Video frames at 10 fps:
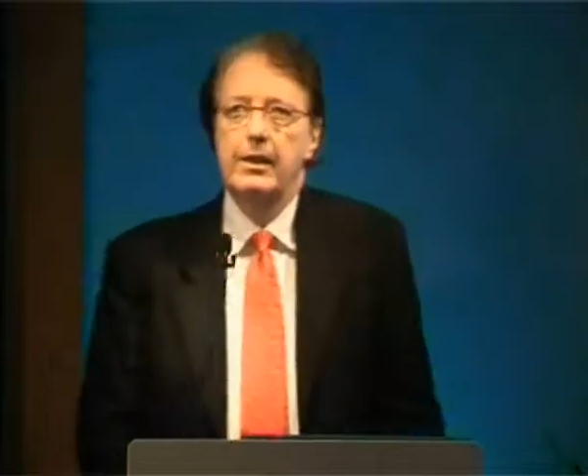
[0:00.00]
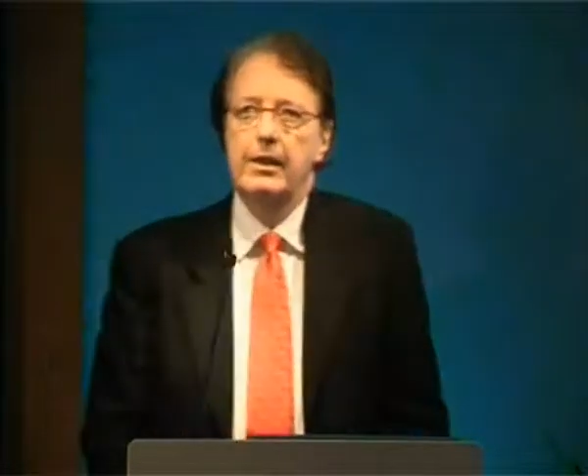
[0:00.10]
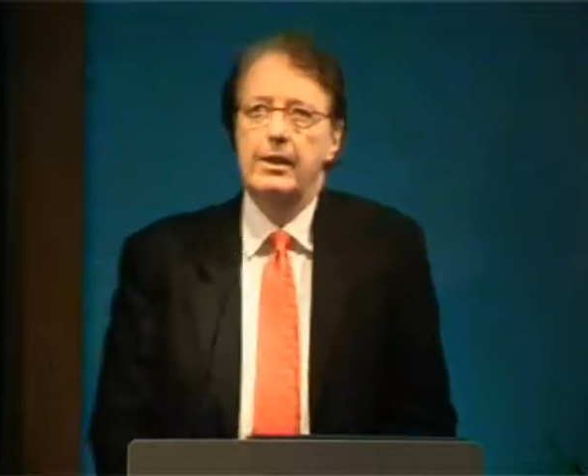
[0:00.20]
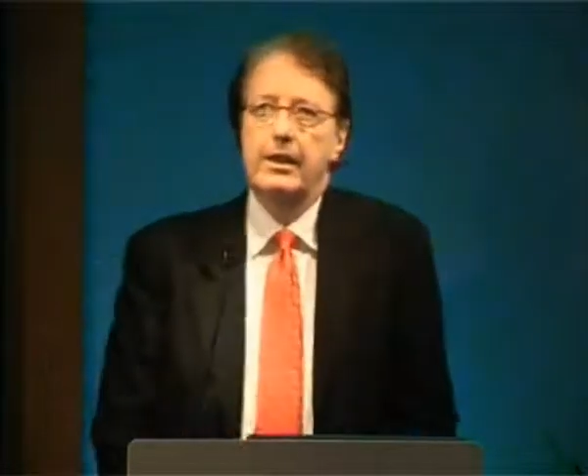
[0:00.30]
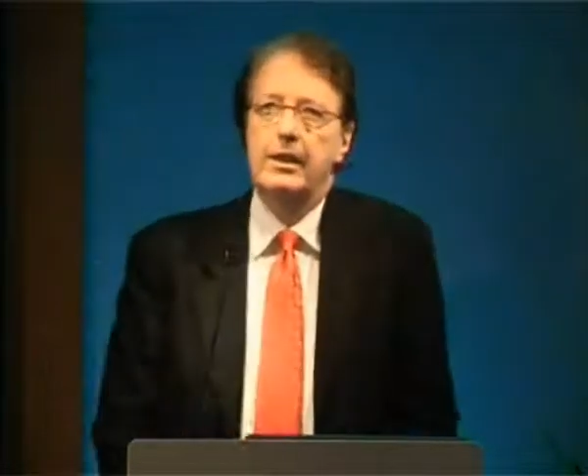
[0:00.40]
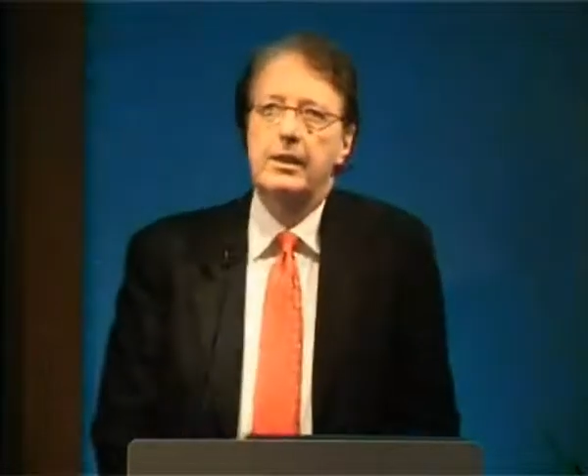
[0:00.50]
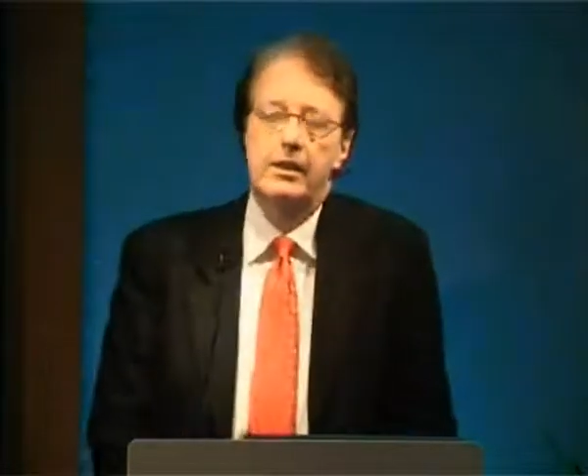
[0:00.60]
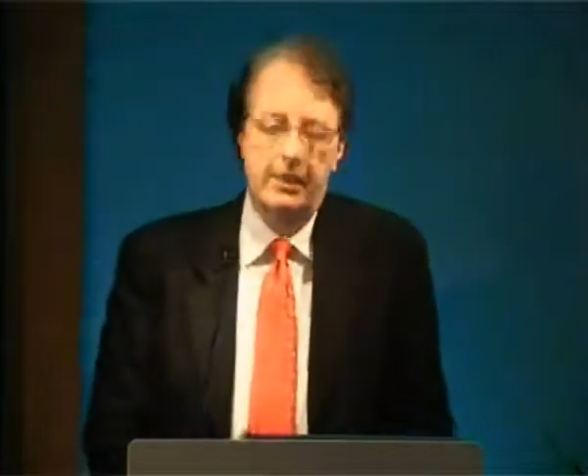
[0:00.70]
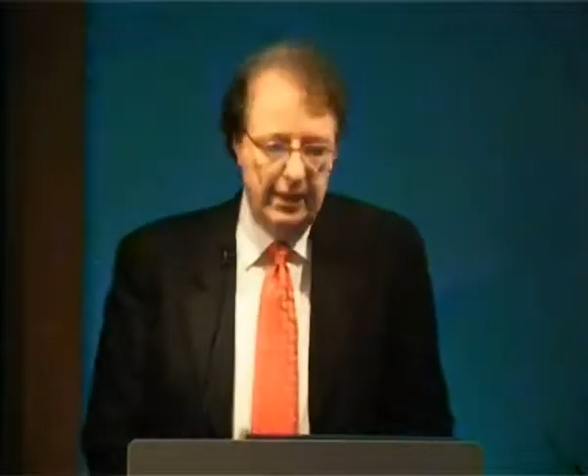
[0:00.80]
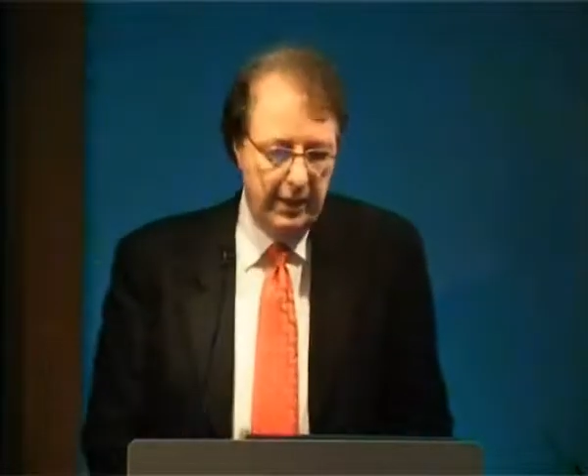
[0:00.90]

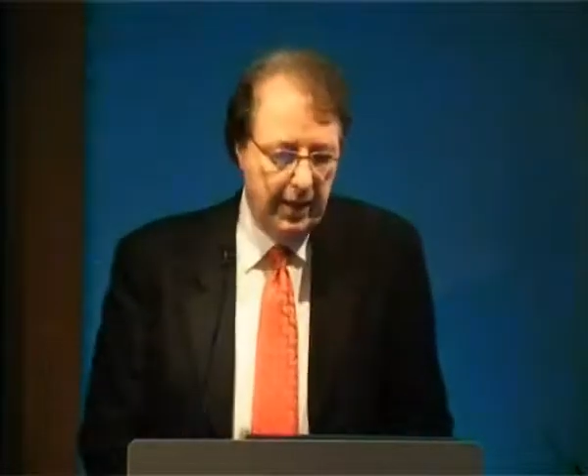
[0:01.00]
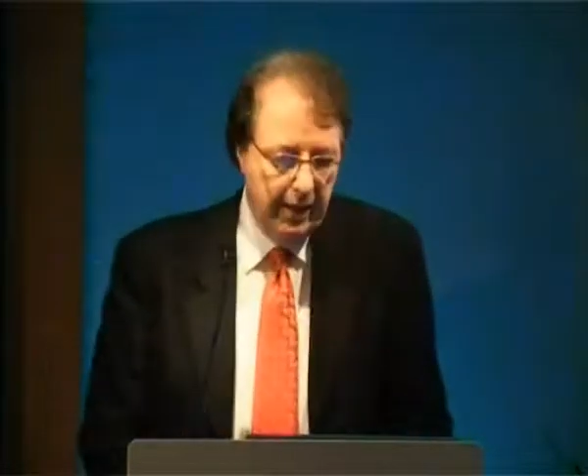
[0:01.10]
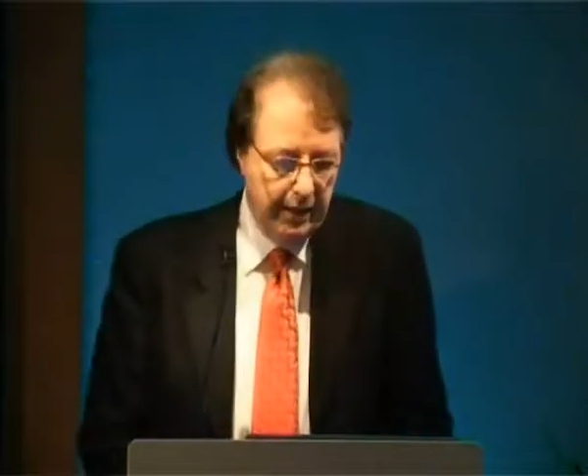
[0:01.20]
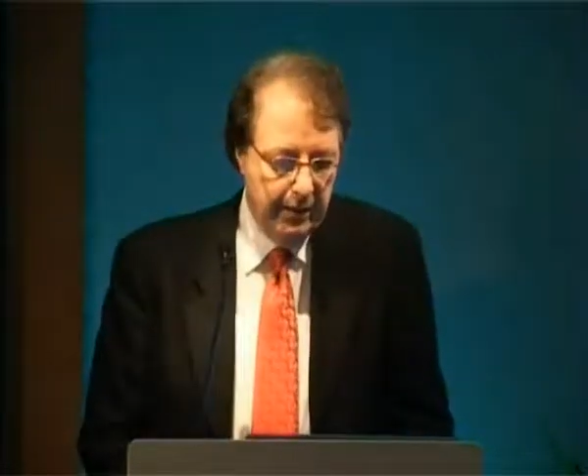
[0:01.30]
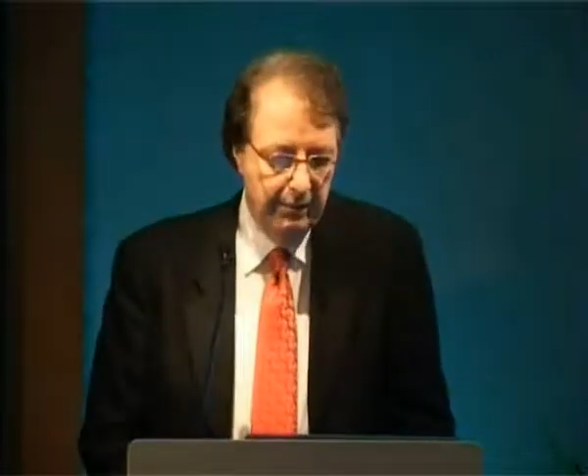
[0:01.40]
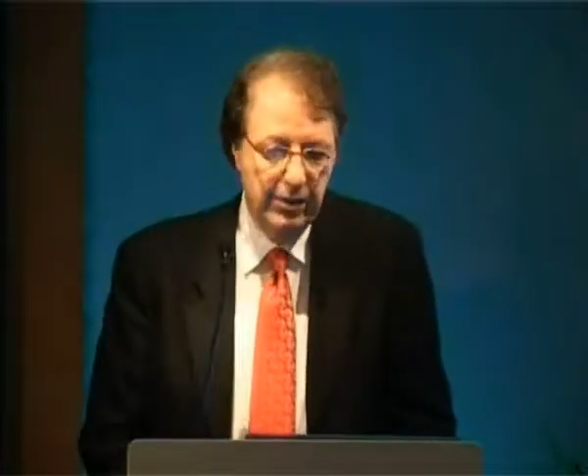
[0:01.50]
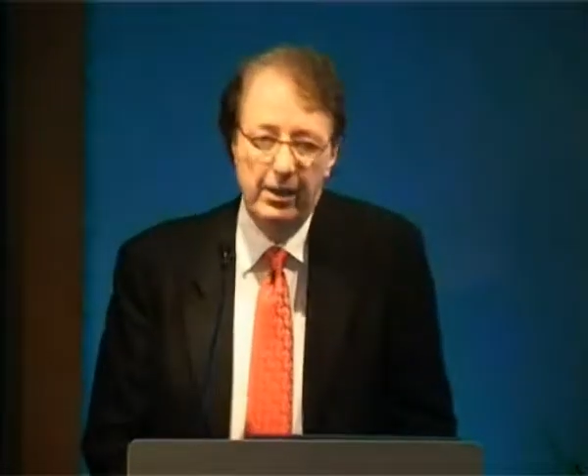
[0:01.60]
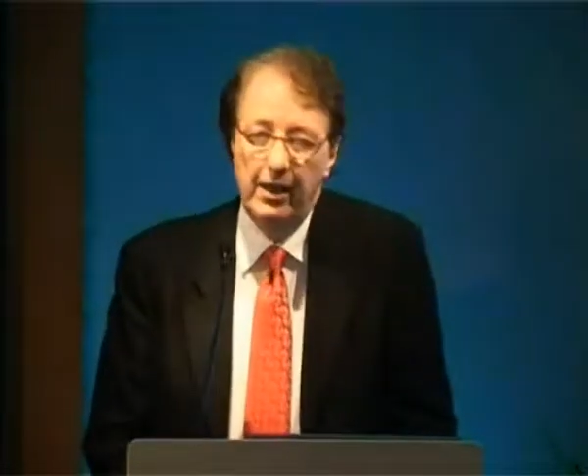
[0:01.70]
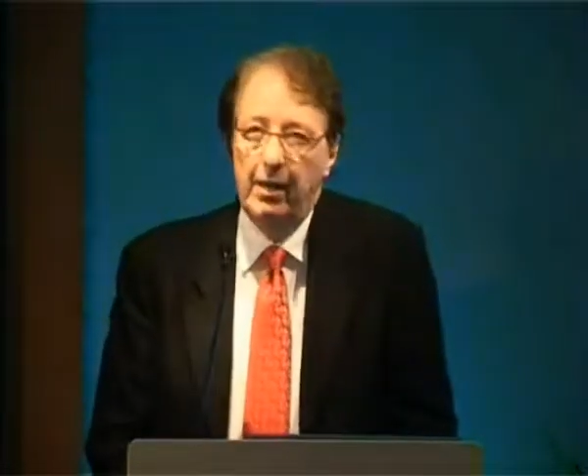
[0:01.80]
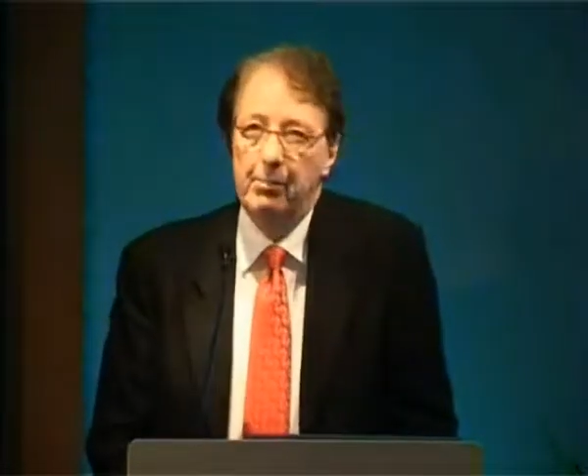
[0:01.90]
these kinds of
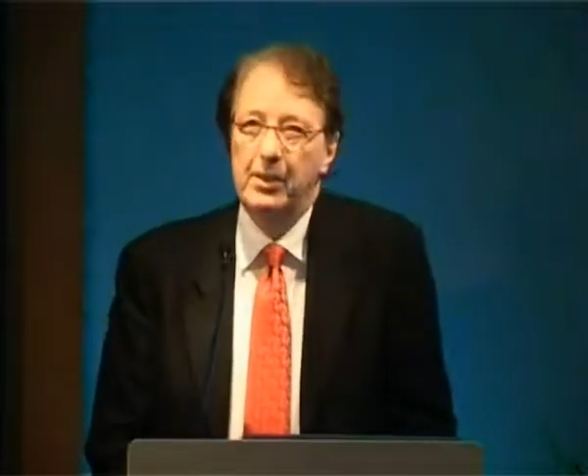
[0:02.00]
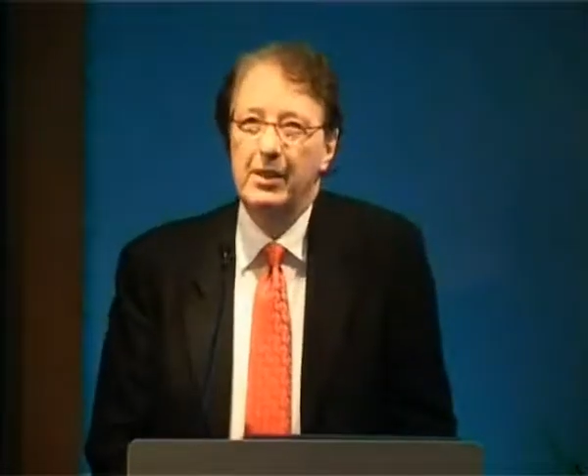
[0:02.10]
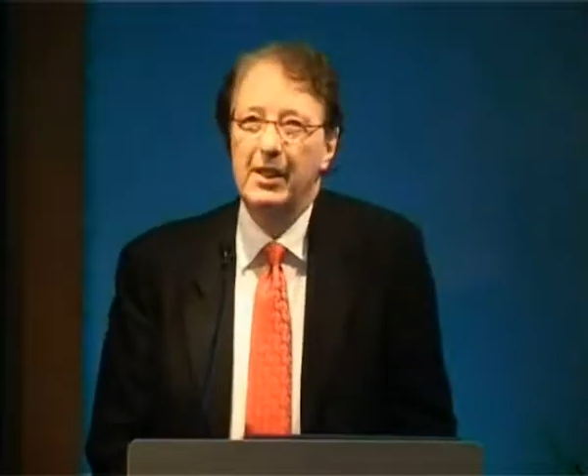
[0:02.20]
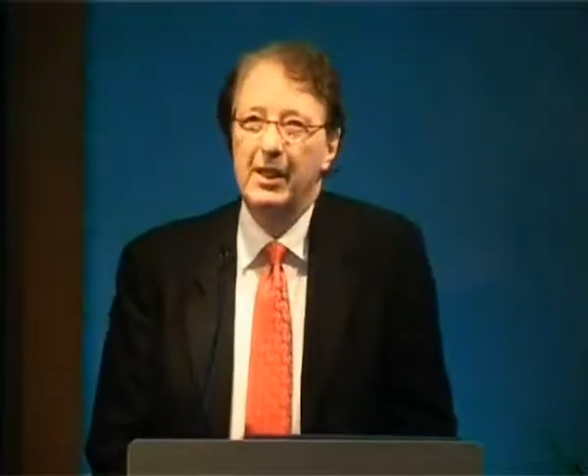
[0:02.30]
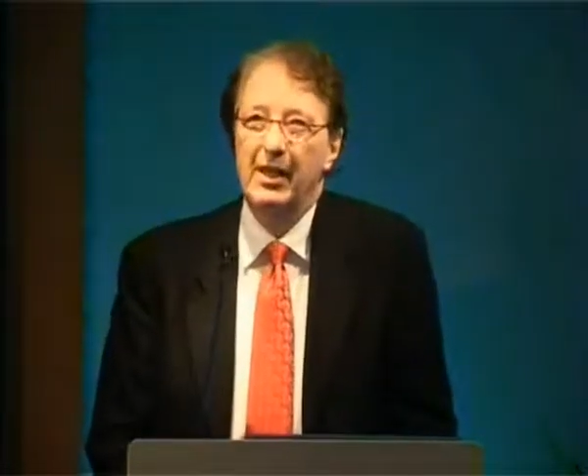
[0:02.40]
steps